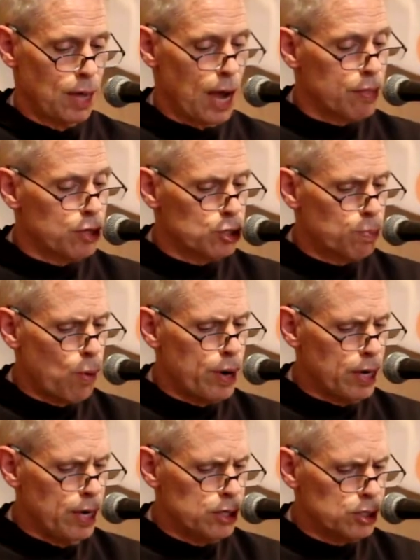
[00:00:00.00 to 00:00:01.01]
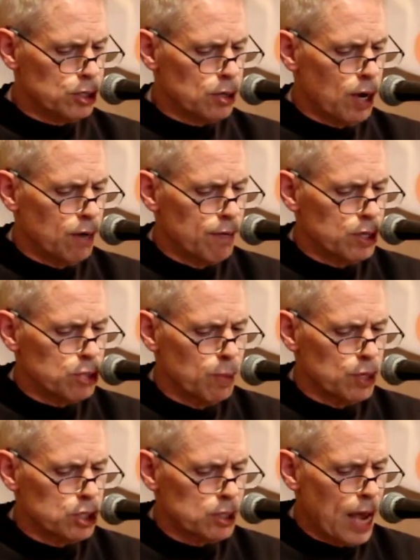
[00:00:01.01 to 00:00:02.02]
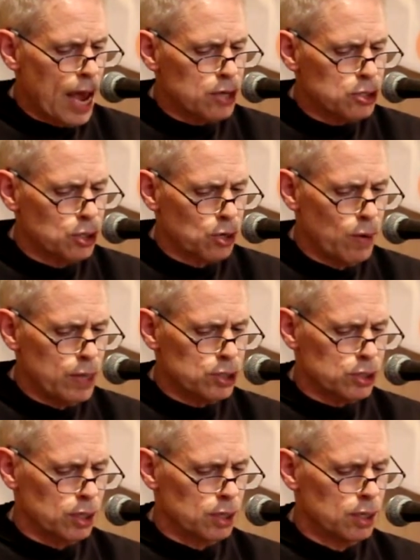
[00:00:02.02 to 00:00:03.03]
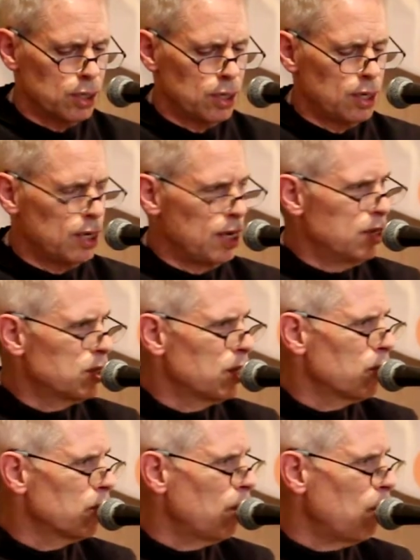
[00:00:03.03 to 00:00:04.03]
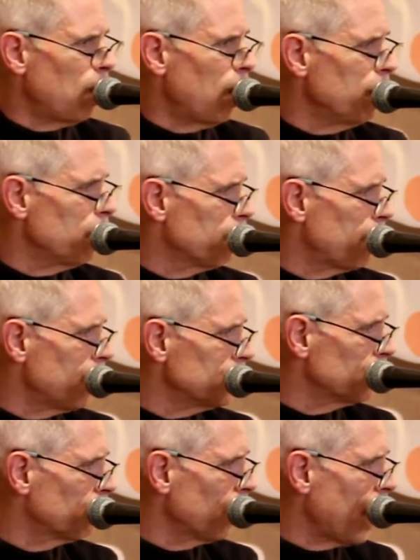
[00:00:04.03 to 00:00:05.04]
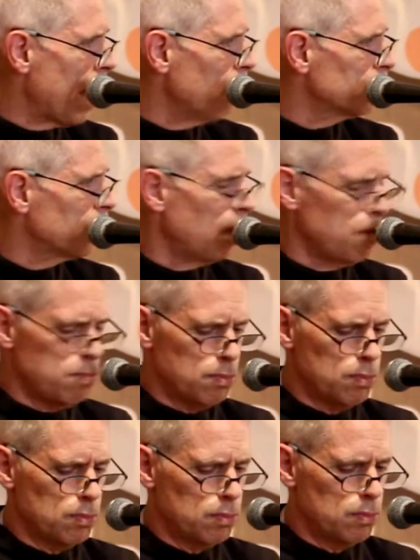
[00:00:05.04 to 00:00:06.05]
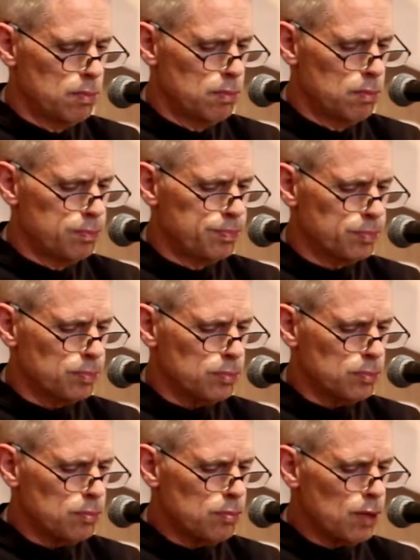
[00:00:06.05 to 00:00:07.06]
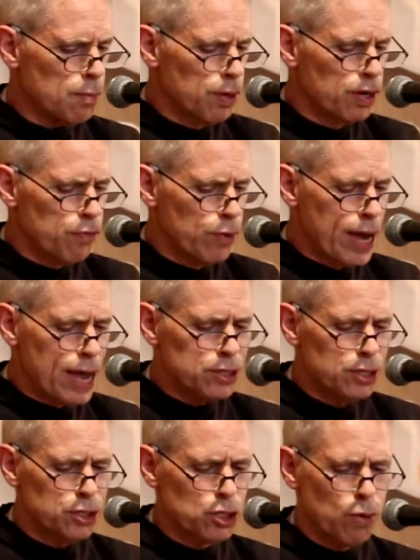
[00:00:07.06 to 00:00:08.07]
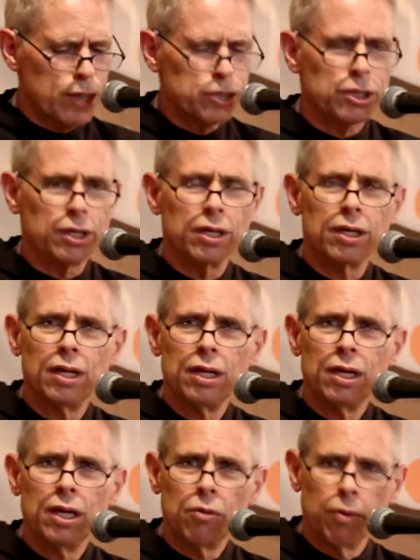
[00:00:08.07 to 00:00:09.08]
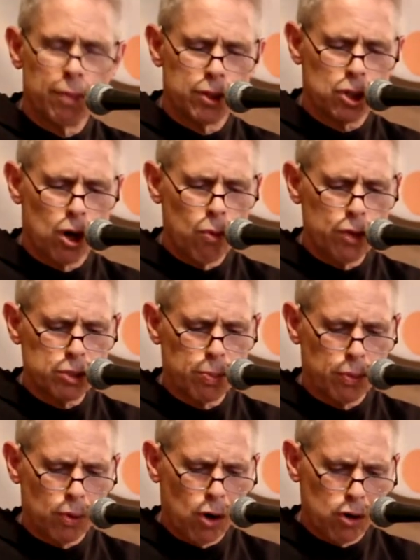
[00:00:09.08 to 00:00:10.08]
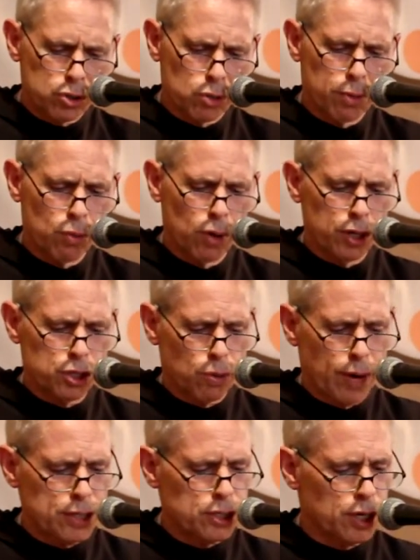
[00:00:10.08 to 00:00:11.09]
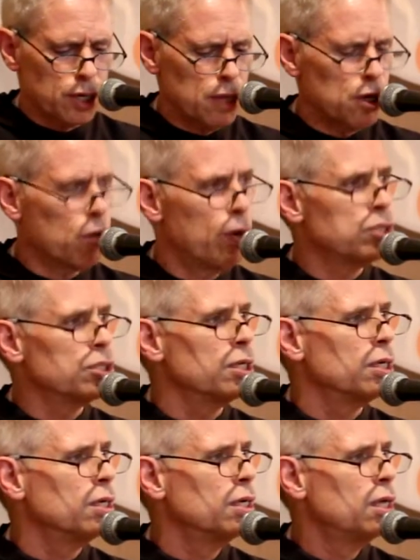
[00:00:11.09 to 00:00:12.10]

At this point, each of us must ask the question, is there no other possible outcome? But if we ask this question, we must always also be willing to ask another question.